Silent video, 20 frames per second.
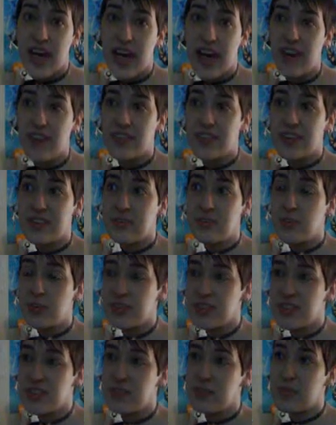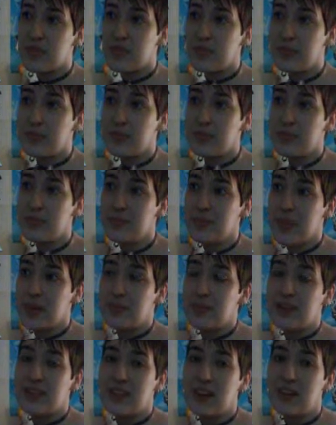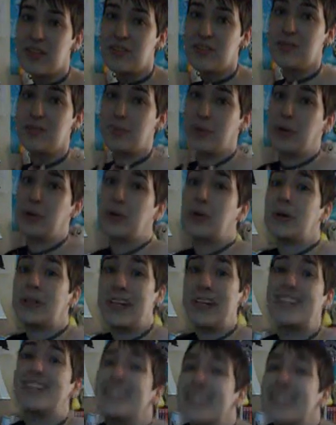I have because most of them are from like McDonald's and Burger King.